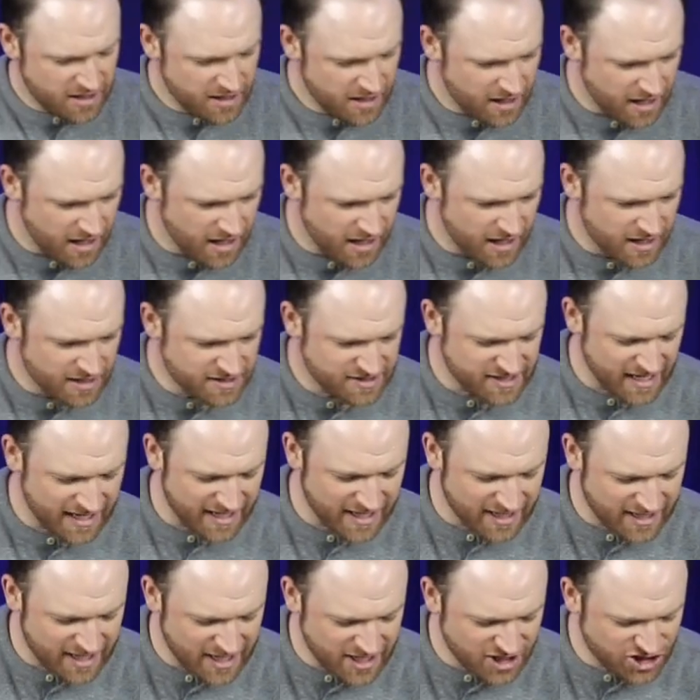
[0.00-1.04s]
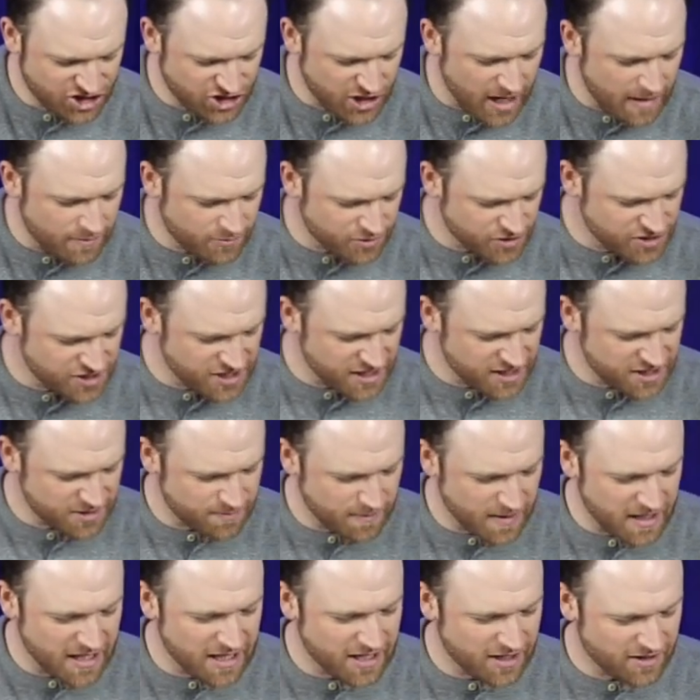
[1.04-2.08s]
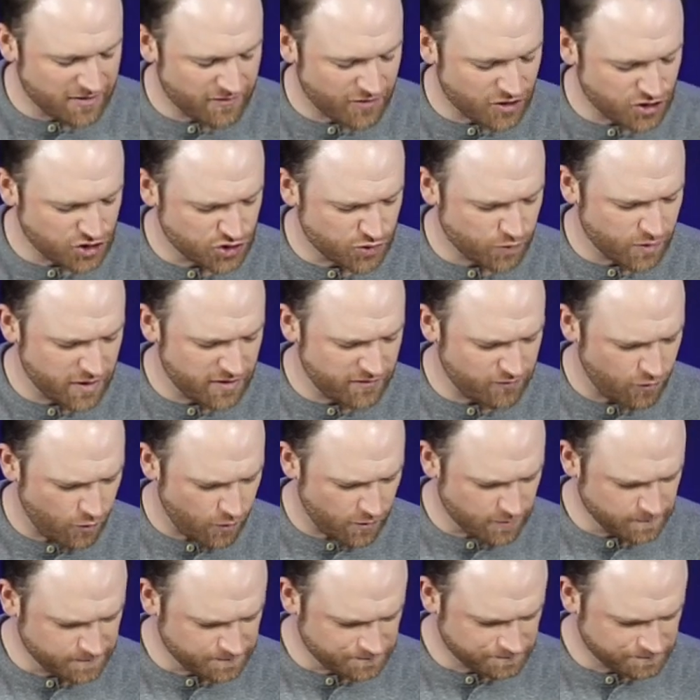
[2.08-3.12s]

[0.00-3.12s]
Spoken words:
2 Kings chapter 6, beginning in verse 24.